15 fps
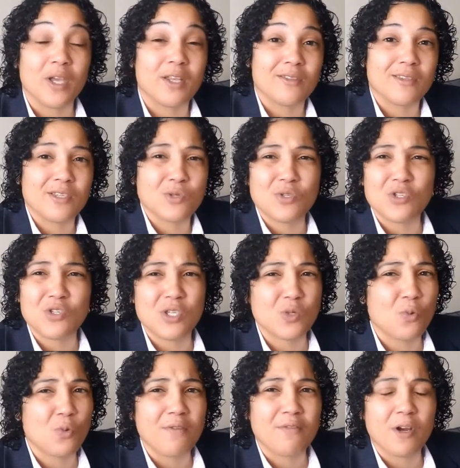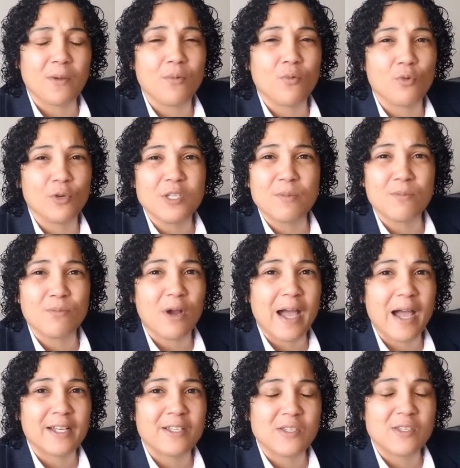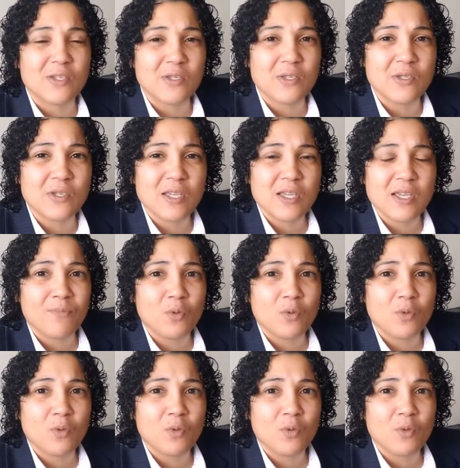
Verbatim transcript: And this was just one of our recent practices